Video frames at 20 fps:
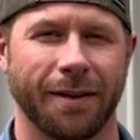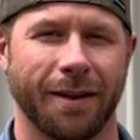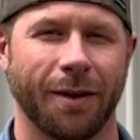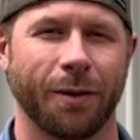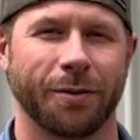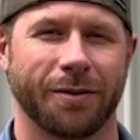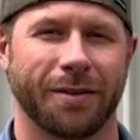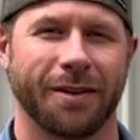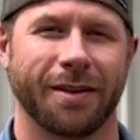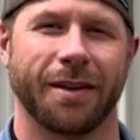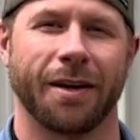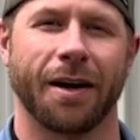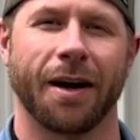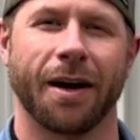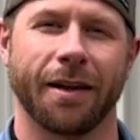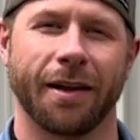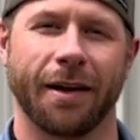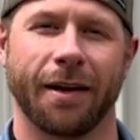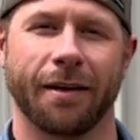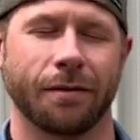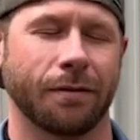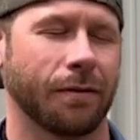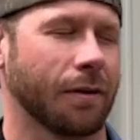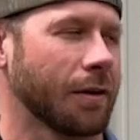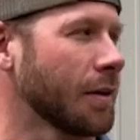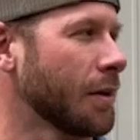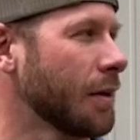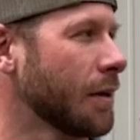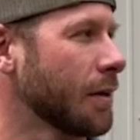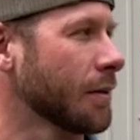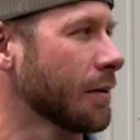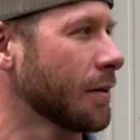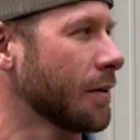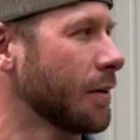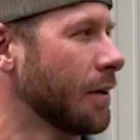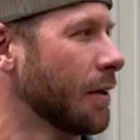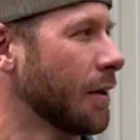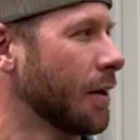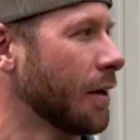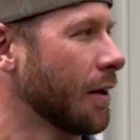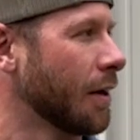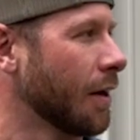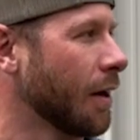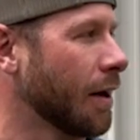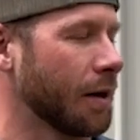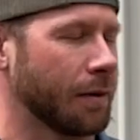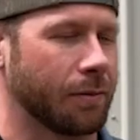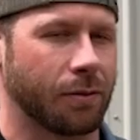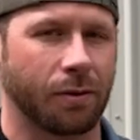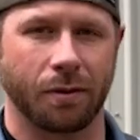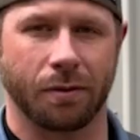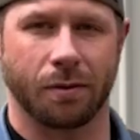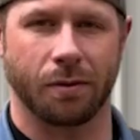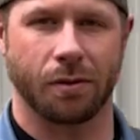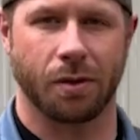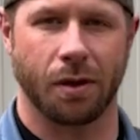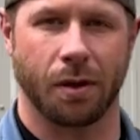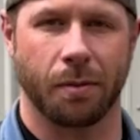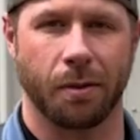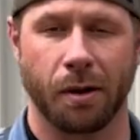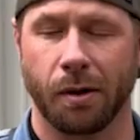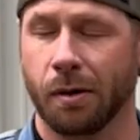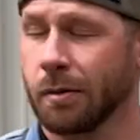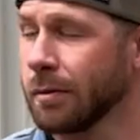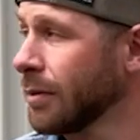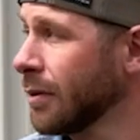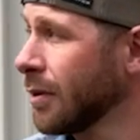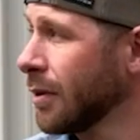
Those did not last very long. All right, so let's go check it out.